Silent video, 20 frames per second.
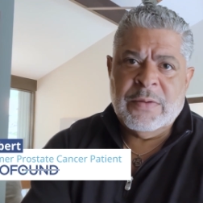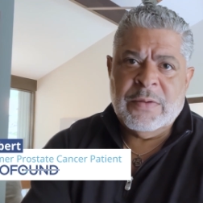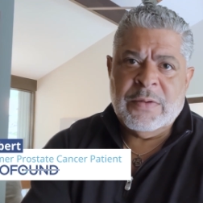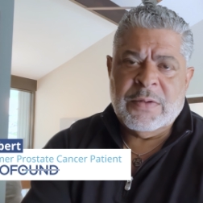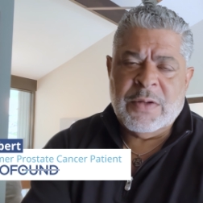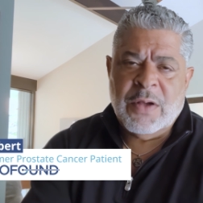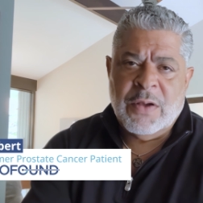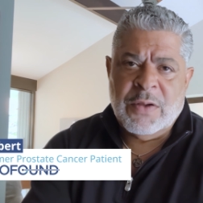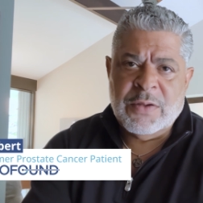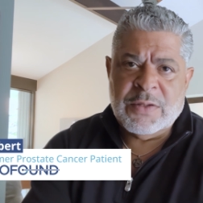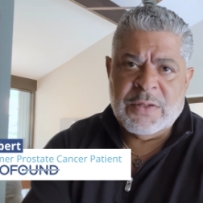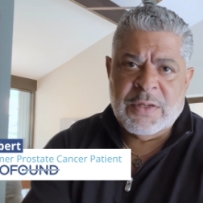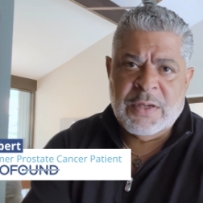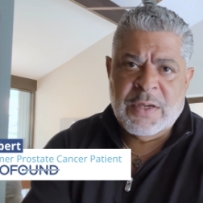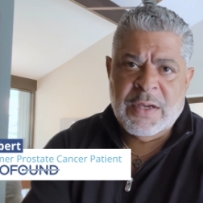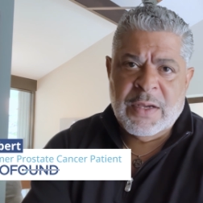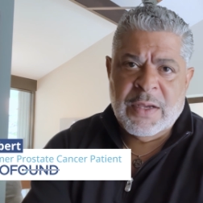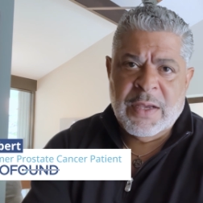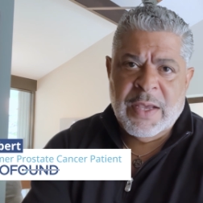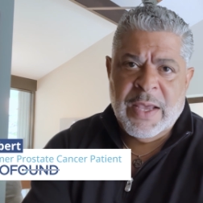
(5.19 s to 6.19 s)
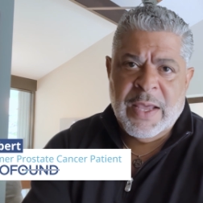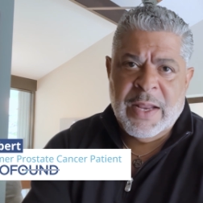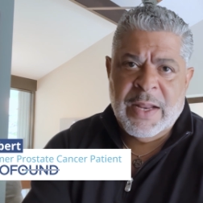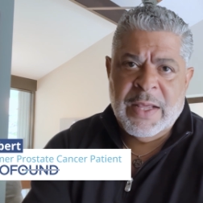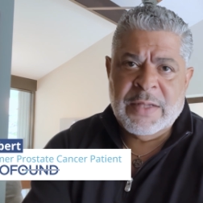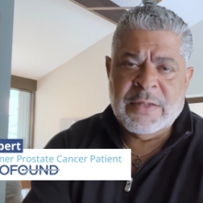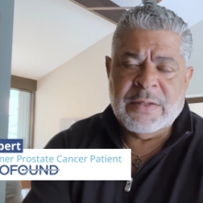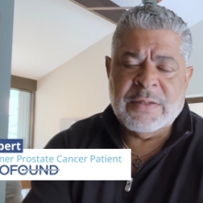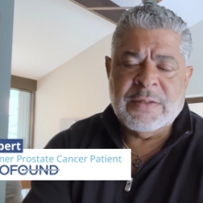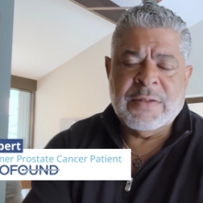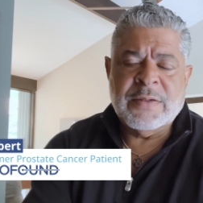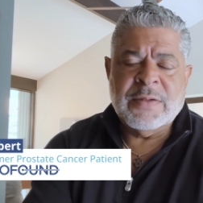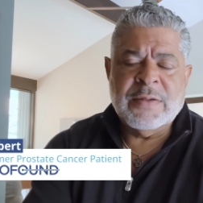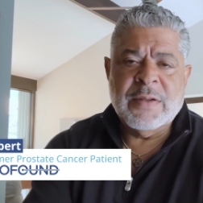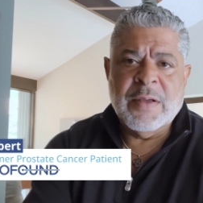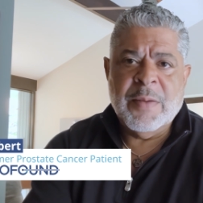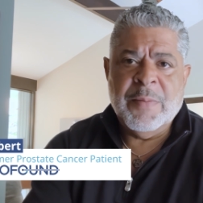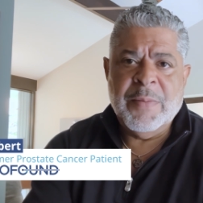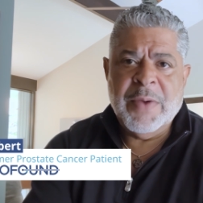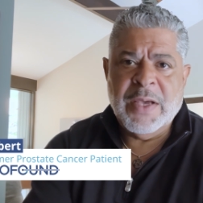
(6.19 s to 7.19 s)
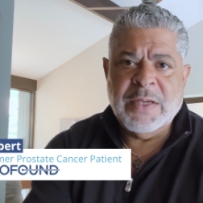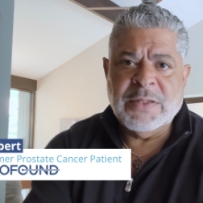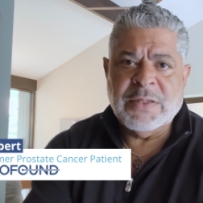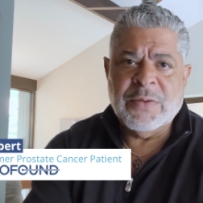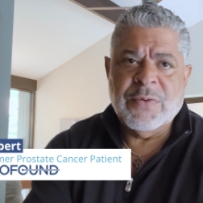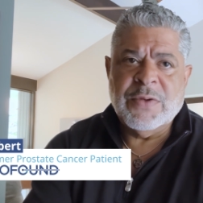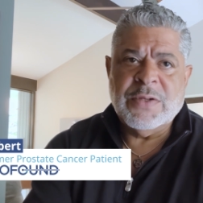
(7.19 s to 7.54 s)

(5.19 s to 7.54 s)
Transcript: TULSA and its amazing